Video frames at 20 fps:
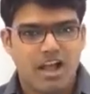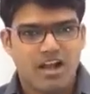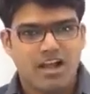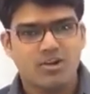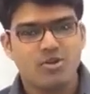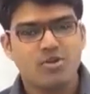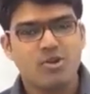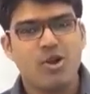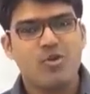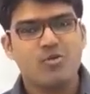I
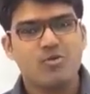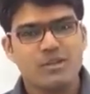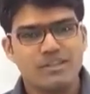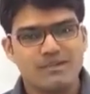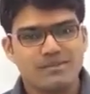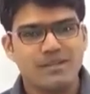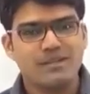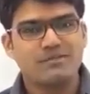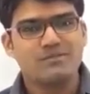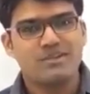don't know how to
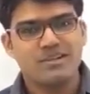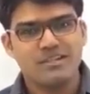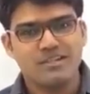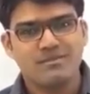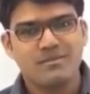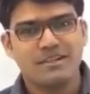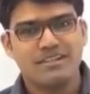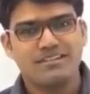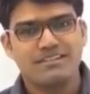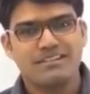explain words,
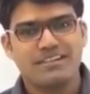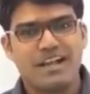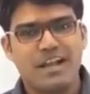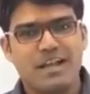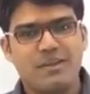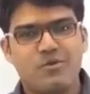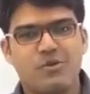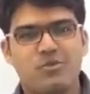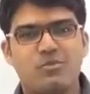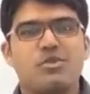but
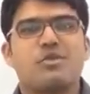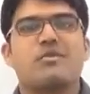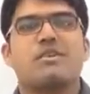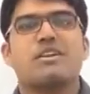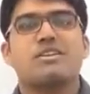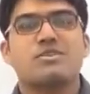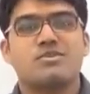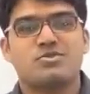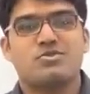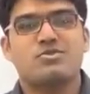I hope you've
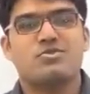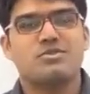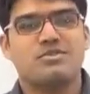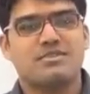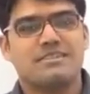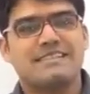understood.